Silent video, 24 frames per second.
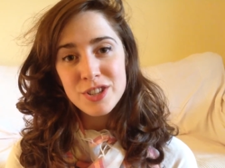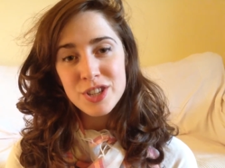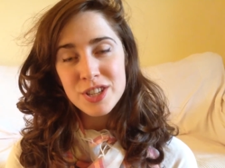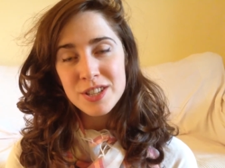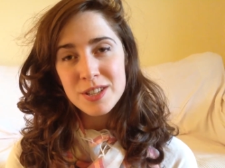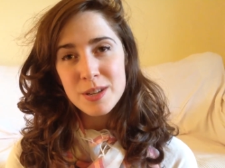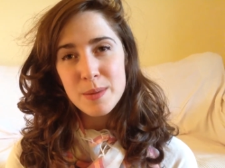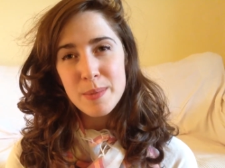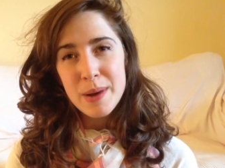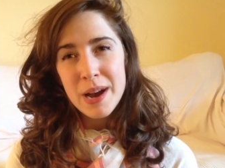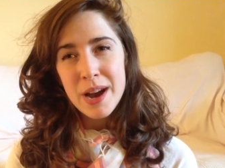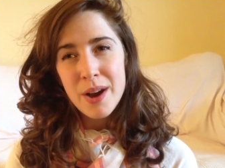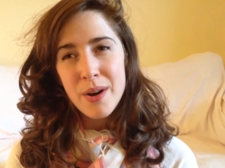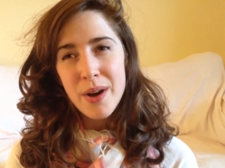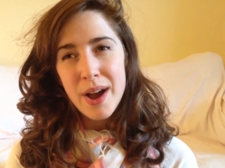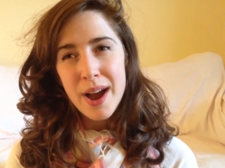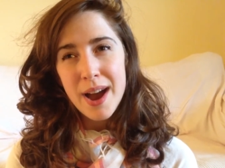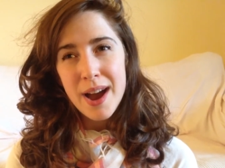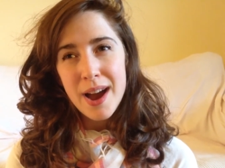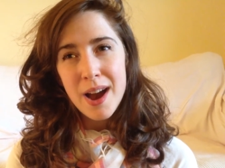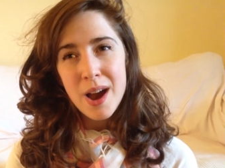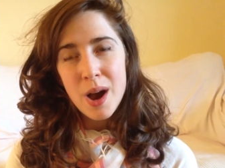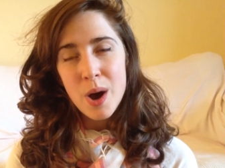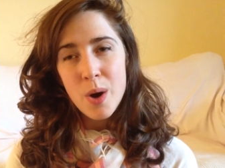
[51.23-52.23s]
just about
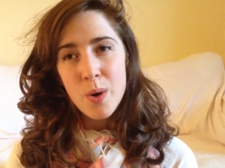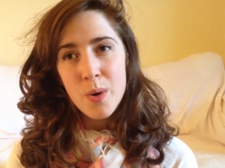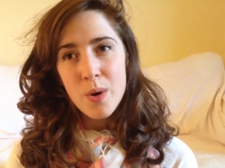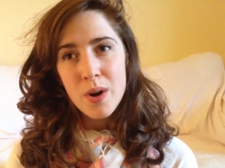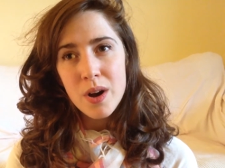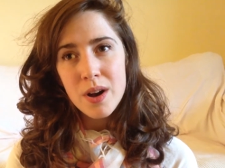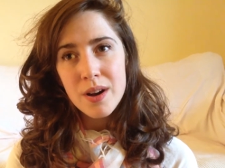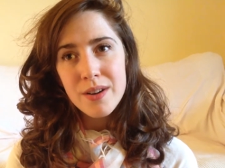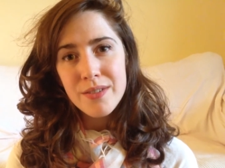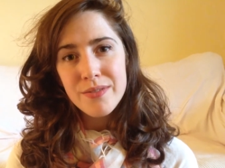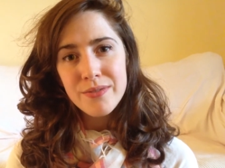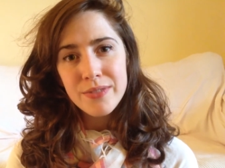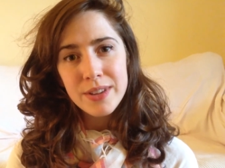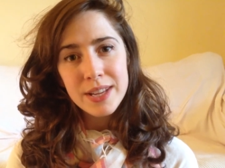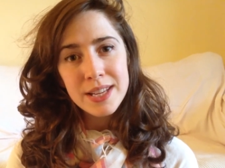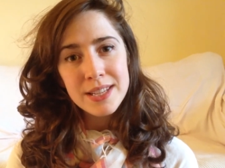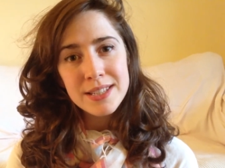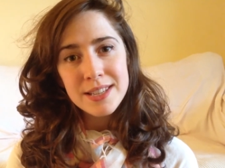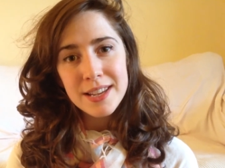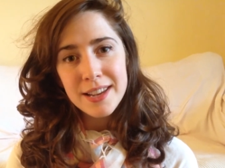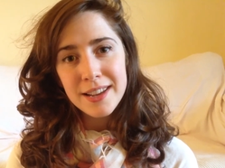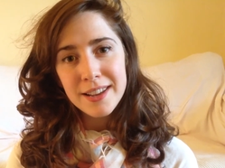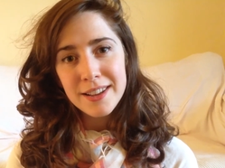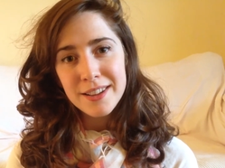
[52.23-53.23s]
how
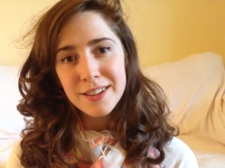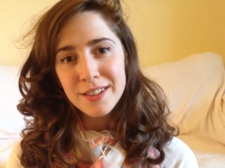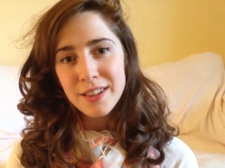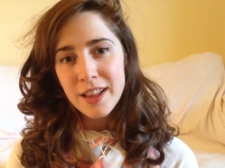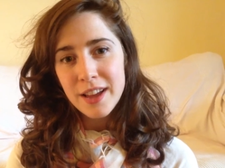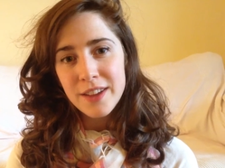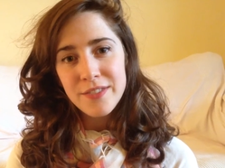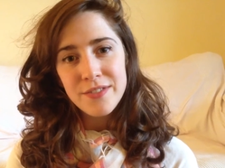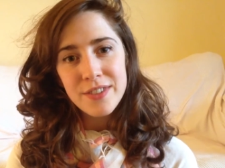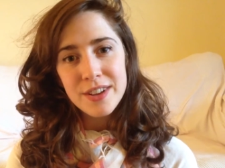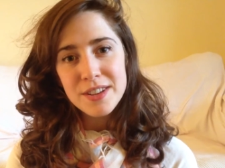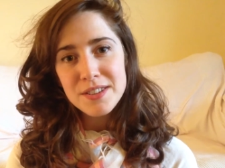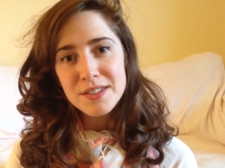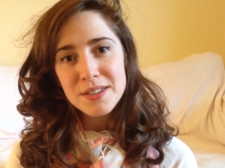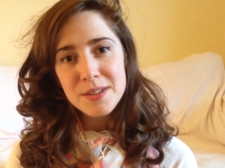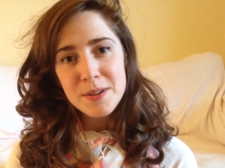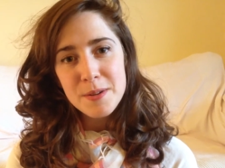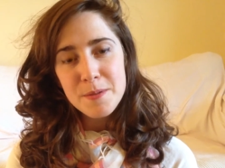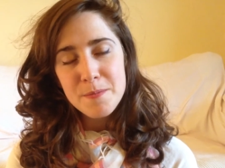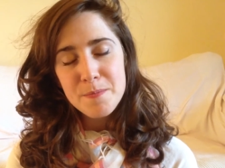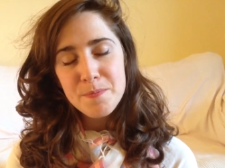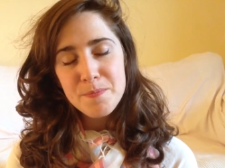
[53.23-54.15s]
fleeting life is.